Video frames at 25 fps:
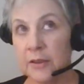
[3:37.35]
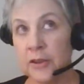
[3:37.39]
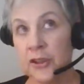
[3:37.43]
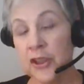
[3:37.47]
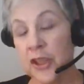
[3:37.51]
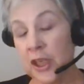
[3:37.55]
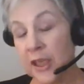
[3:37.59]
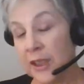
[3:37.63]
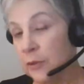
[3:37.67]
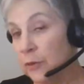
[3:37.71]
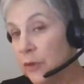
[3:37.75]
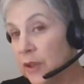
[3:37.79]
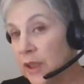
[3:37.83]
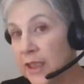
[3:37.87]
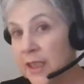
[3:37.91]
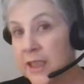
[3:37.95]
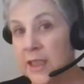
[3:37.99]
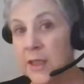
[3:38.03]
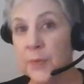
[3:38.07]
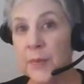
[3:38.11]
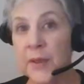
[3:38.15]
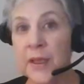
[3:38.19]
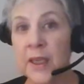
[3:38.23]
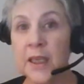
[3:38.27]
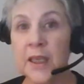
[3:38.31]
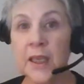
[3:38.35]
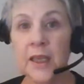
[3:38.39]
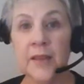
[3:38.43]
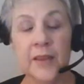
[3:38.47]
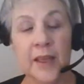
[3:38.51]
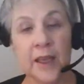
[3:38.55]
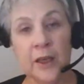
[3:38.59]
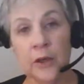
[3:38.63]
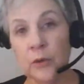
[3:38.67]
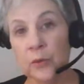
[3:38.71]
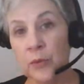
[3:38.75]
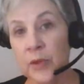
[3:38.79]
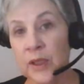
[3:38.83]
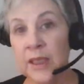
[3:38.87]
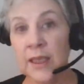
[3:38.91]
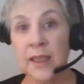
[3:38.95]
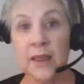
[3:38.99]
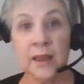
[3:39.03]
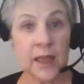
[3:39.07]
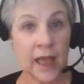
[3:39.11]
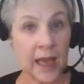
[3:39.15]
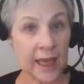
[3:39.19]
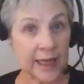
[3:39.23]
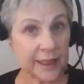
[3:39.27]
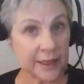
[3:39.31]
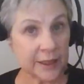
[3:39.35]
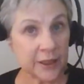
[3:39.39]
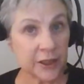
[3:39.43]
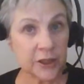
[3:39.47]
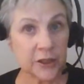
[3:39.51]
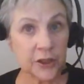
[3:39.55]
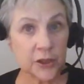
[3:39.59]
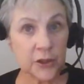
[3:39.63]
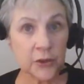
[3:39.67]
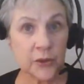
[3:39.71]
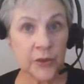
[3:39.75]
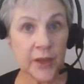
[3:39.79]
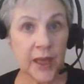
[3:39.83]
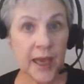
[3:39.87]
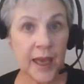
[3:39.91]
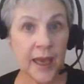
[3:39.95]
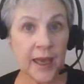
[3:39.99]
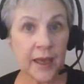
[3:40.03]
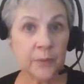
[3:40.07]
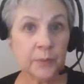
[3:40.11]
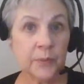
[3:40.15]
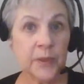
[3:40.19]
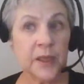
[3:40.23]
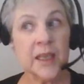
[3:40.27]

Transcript: generally speaking, they don't really like to do that